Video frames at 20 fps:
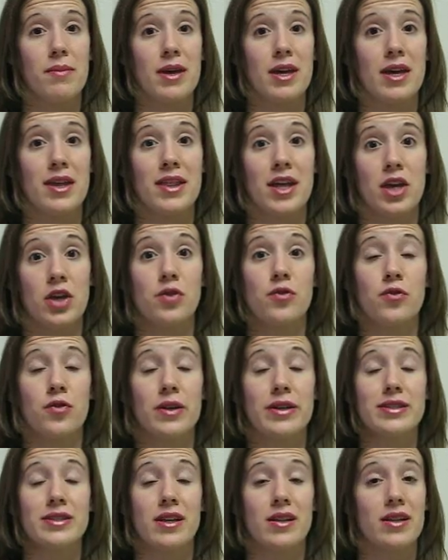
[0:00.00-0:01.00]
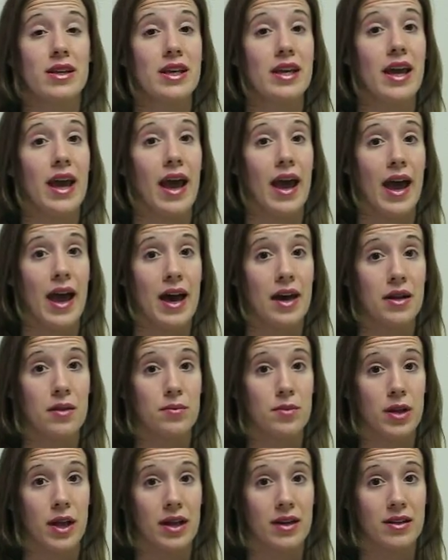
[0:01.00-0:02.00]
be that you've recently had a
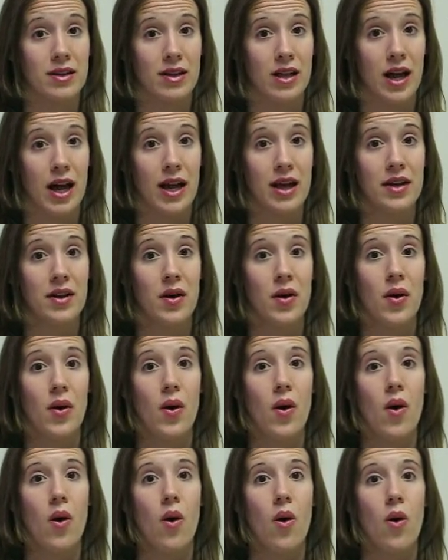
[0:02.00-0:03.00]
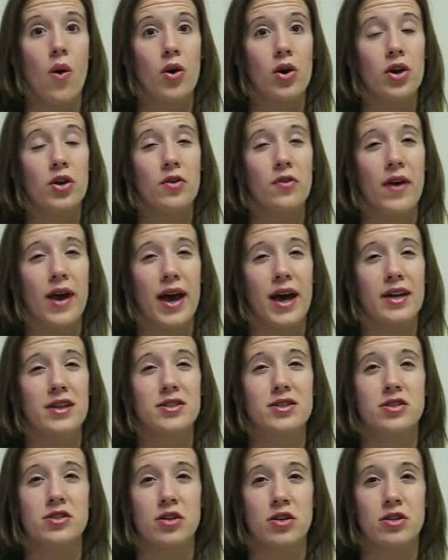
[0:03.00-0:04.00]
blood clot, or you've had
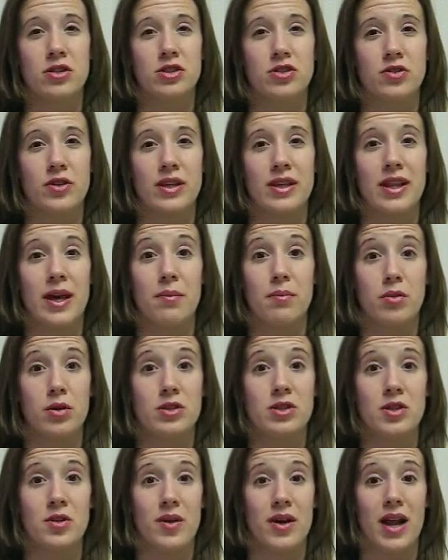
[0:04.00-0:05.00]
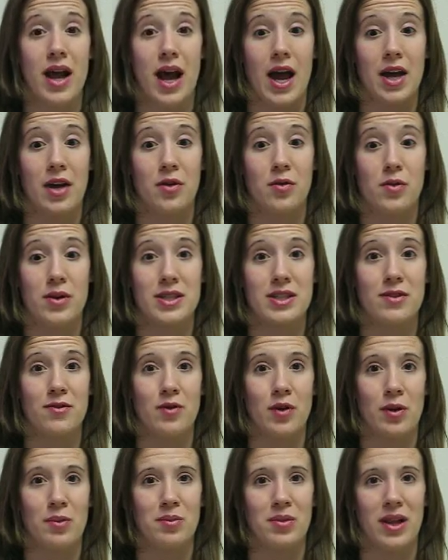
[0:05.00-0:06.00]
surgery that puts you at higher risk
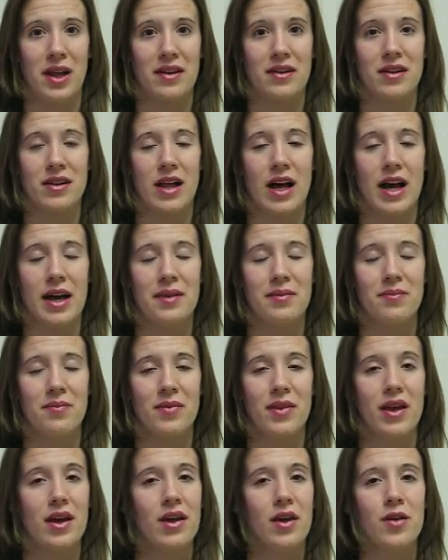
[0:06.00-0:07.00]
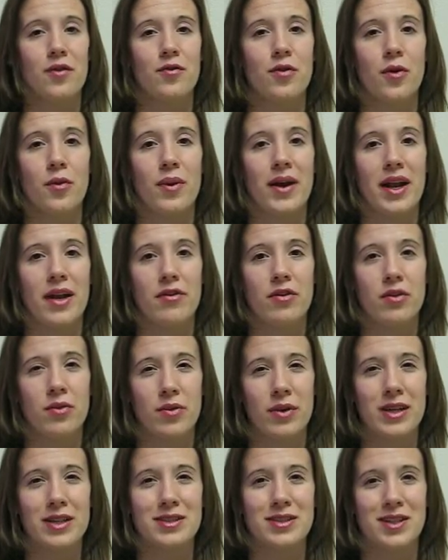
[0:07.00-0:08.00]
for a blood clot. For whatever
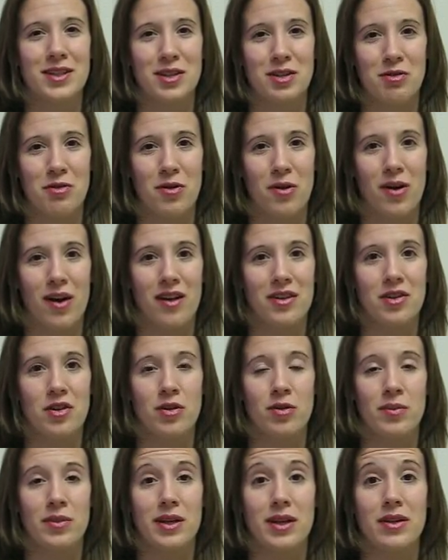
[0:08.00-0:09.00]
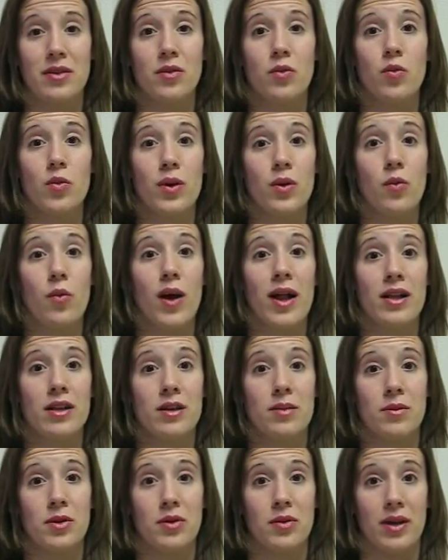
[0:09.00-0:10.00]
reason you are on coumadin, we
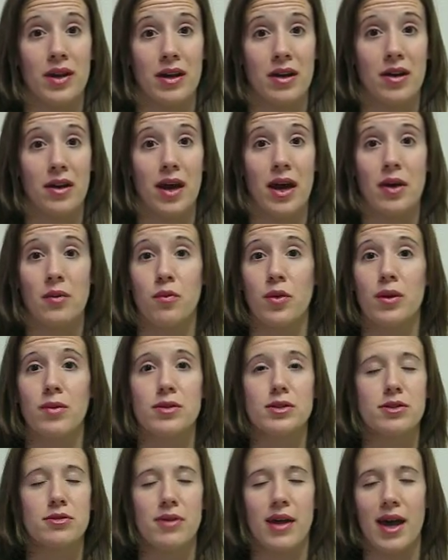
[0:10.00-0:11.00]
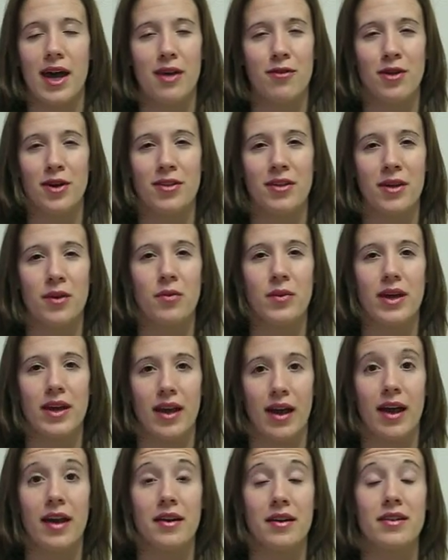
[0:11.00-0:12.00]
welcome you here, and we will do everything we
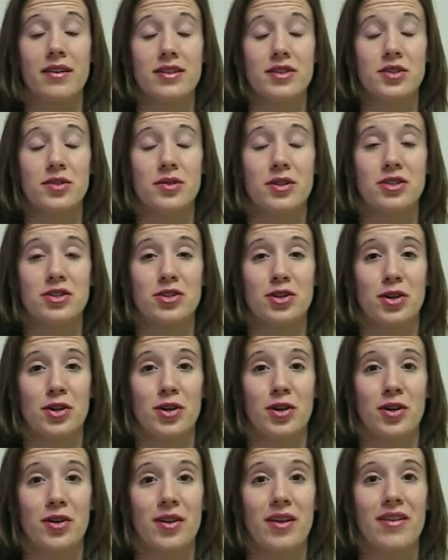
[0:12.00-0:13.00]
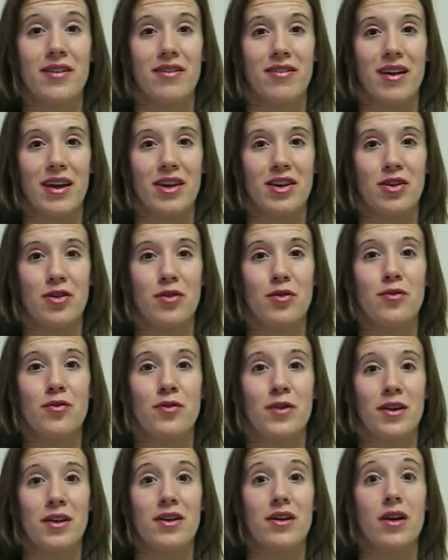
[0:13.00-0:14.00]
can to assure that you
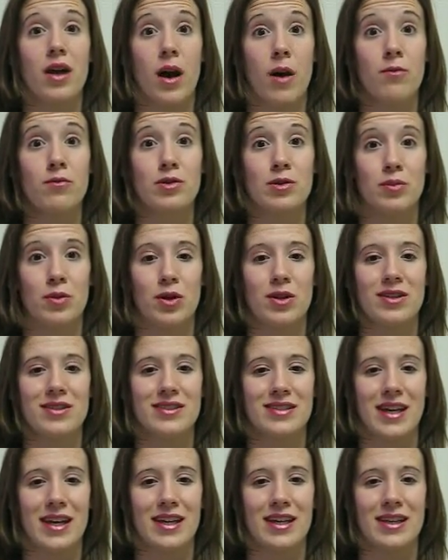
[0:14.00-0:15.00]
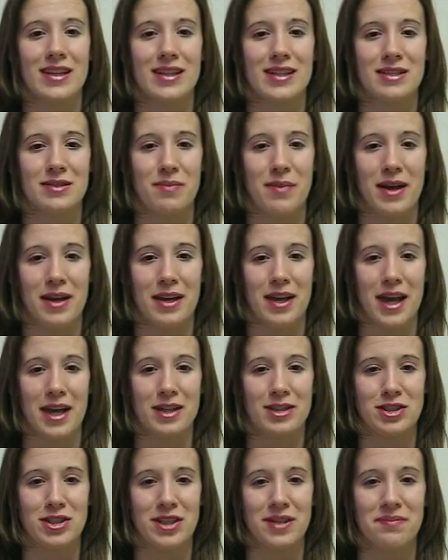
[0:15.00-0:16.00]
feel comfortable taking this
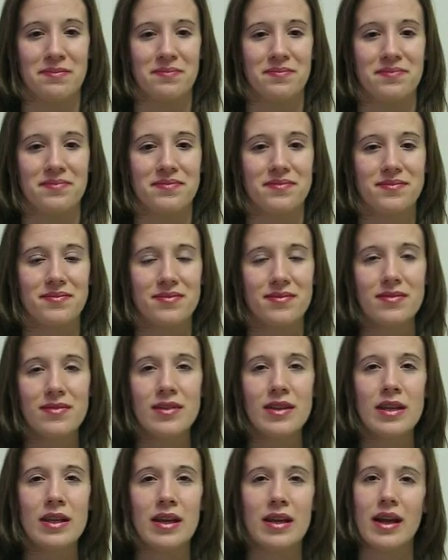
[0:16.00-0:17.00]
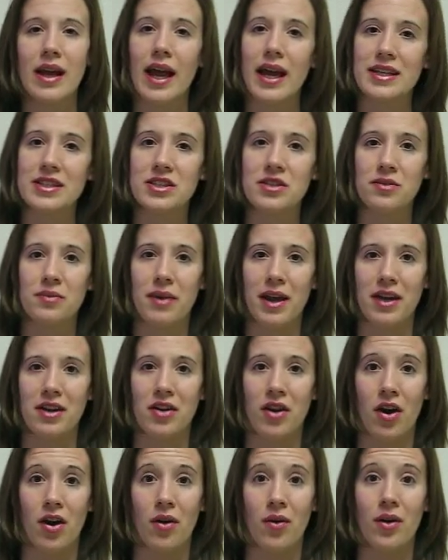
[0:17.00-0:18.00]
medication. As you may
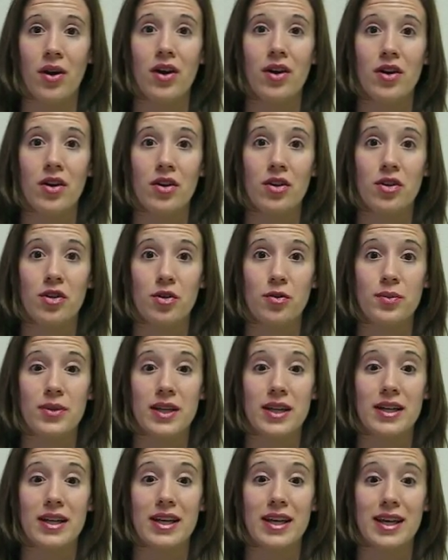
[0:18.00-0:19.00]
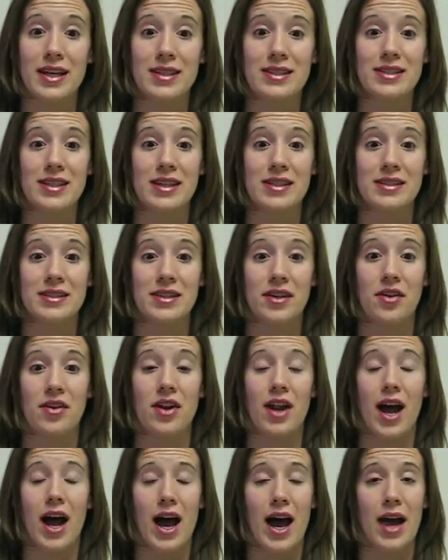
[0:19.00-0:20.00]
know, coumadin is considered
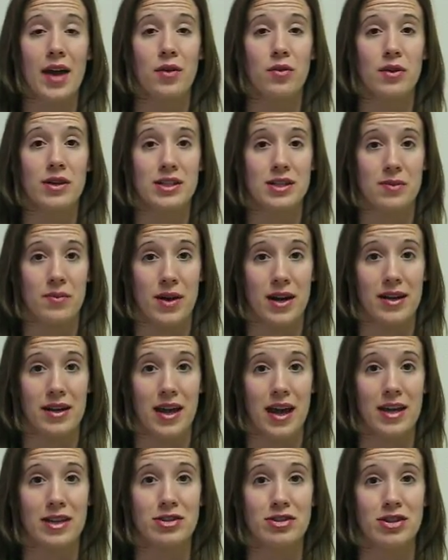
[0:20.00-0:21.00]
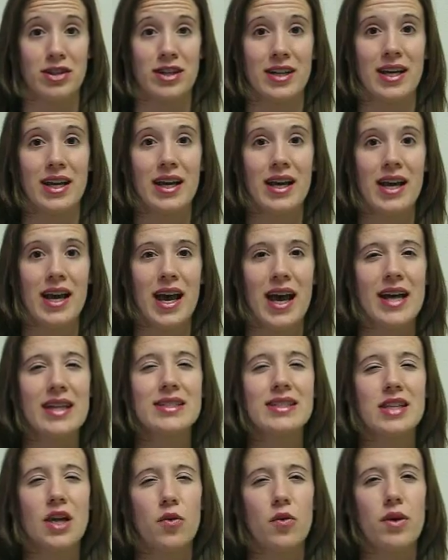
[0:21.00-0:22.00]
a high-risk medication,
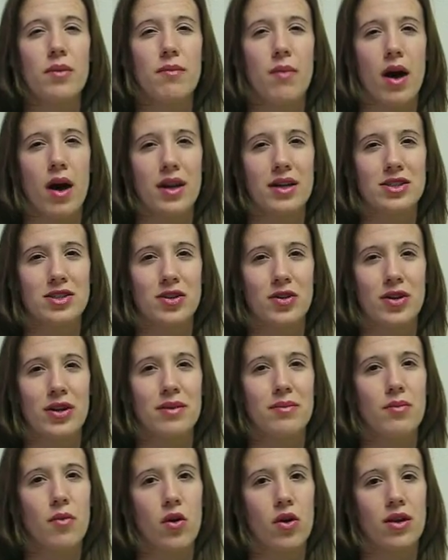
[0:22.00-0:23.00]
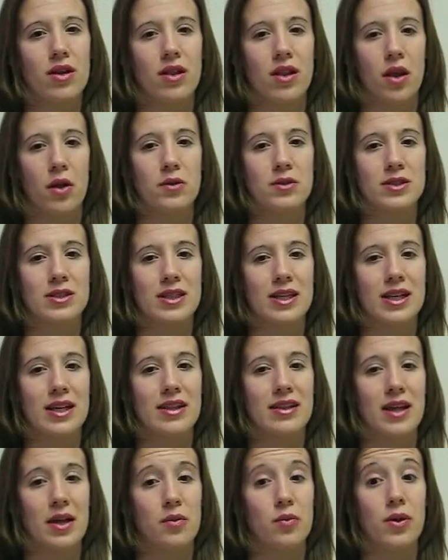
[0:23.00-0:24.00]
and so we monitor it more closely
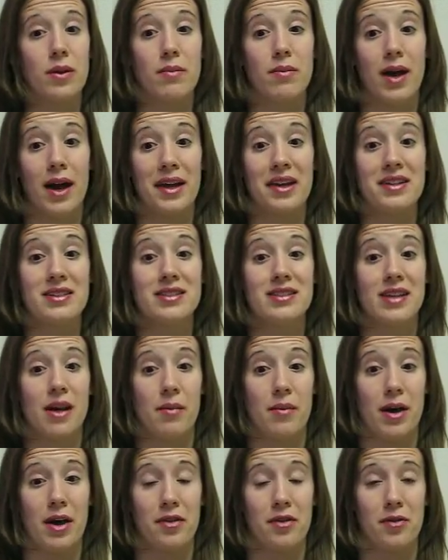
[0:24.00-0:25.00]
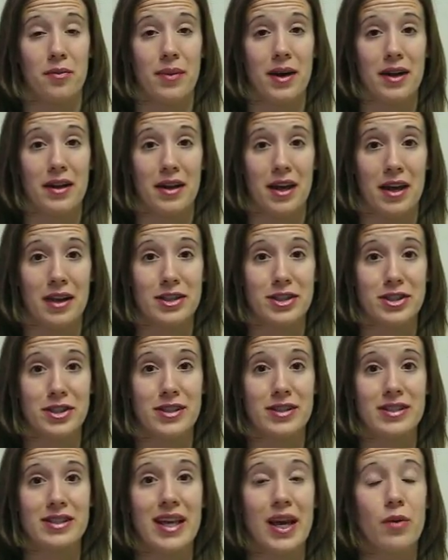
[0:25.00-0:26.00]
than we might some other
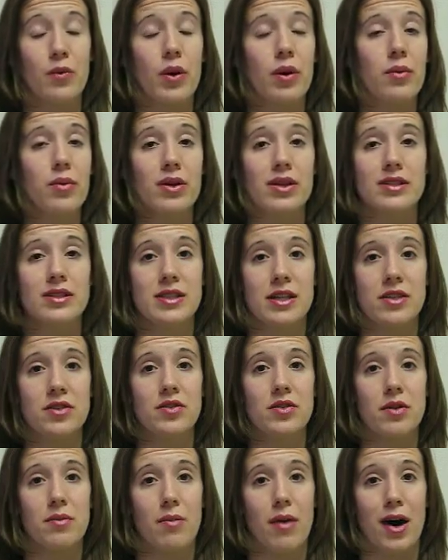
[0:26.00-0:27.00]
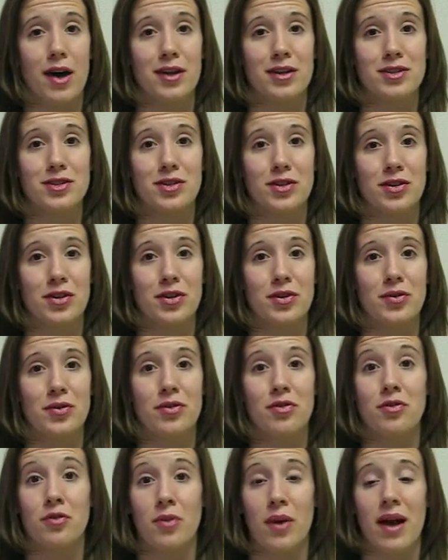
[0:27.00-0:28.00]
medications, and we will continue to monitor you
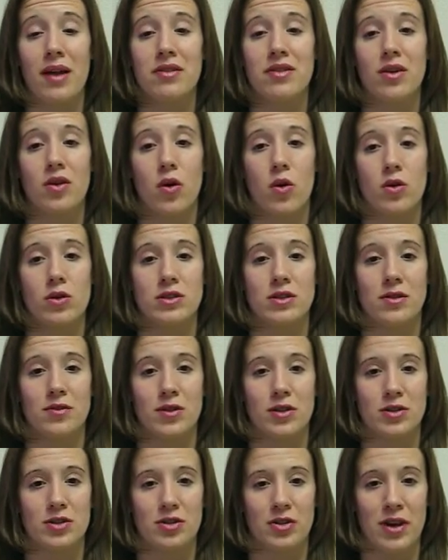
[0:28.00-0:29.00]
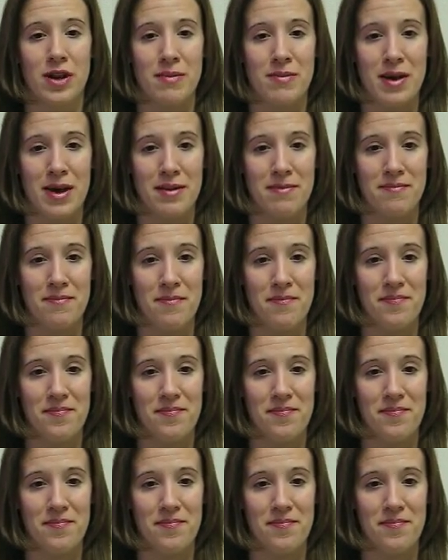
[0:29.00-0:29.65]
throughout the course of your treatment.